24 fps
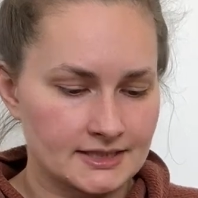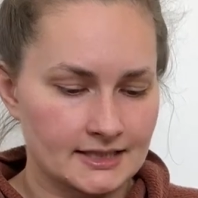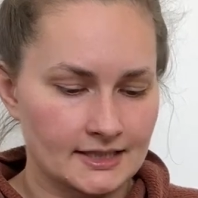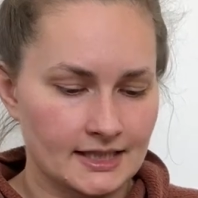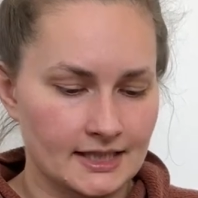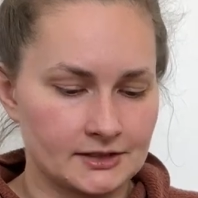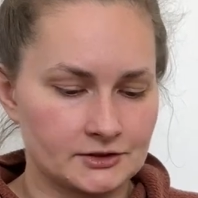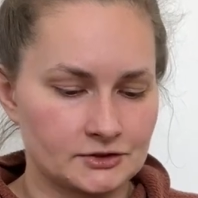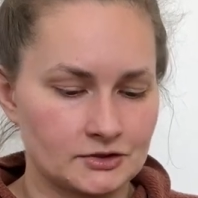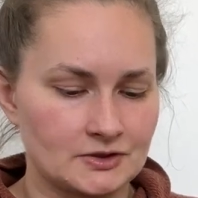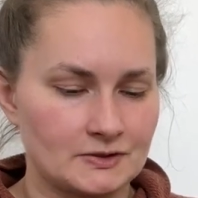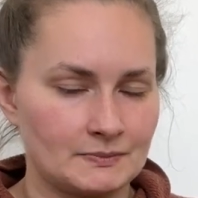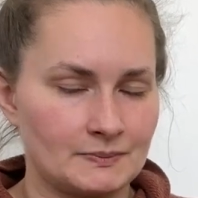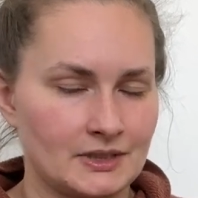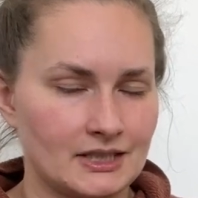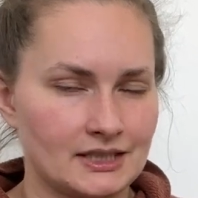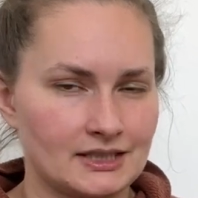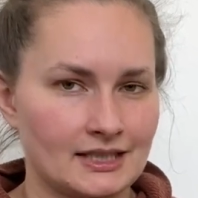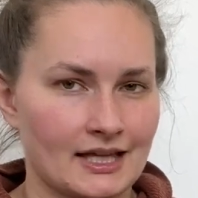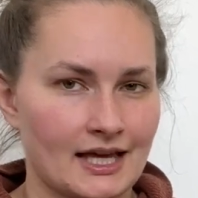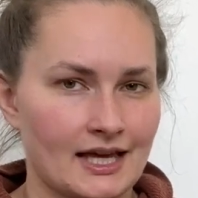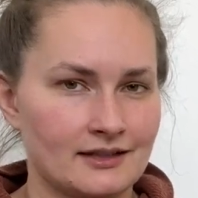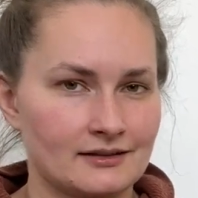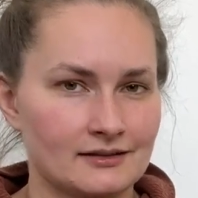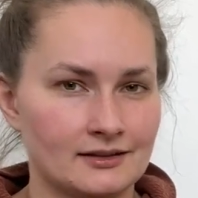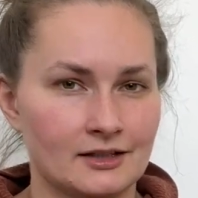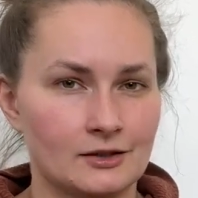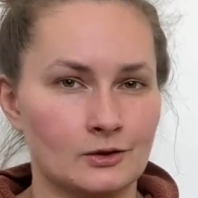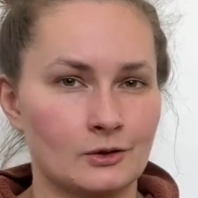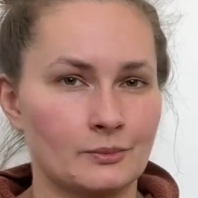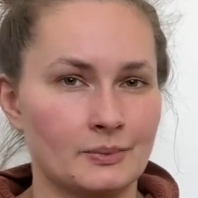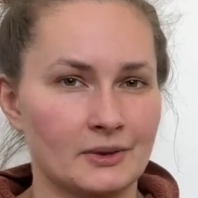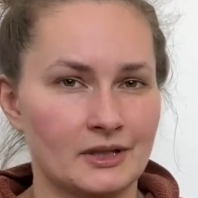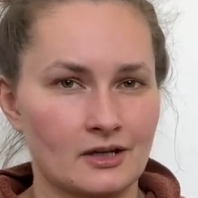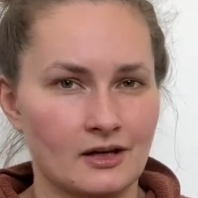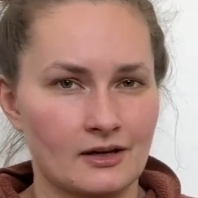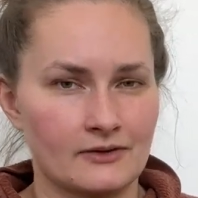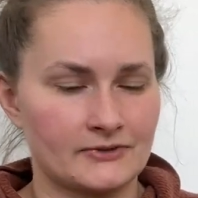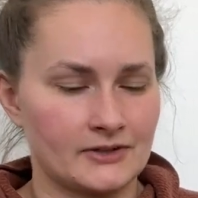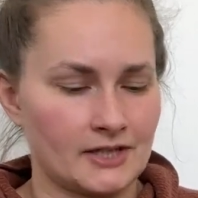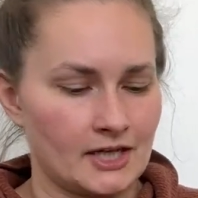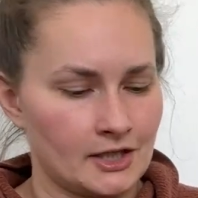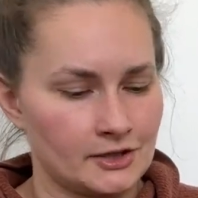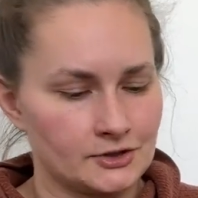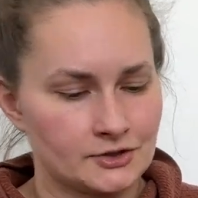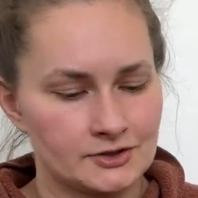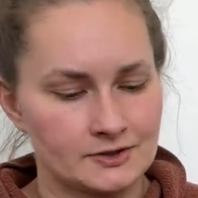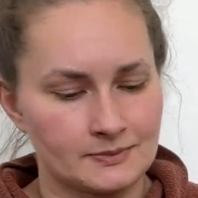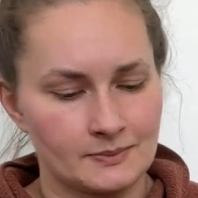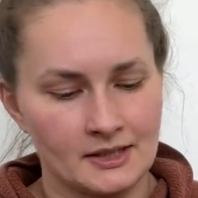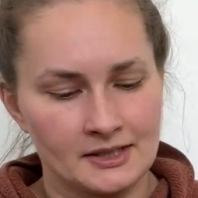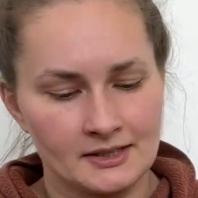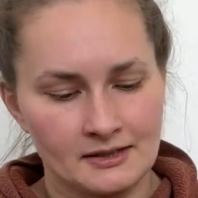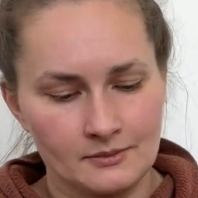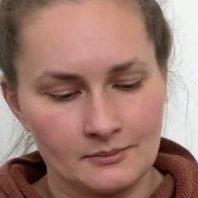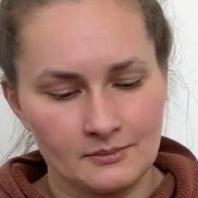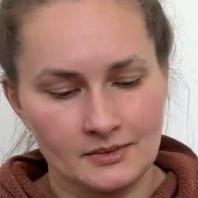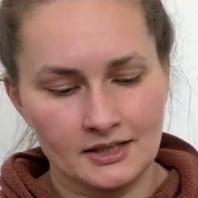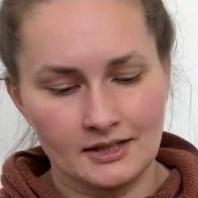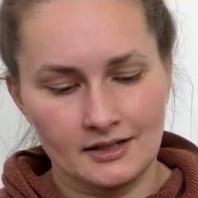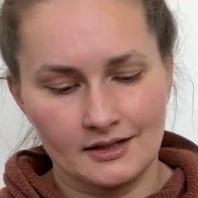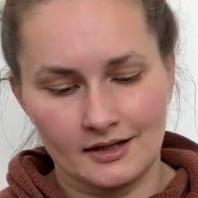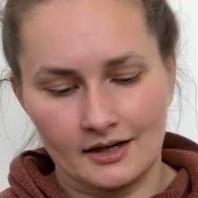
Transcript: Like just being that little bit off gauge is making me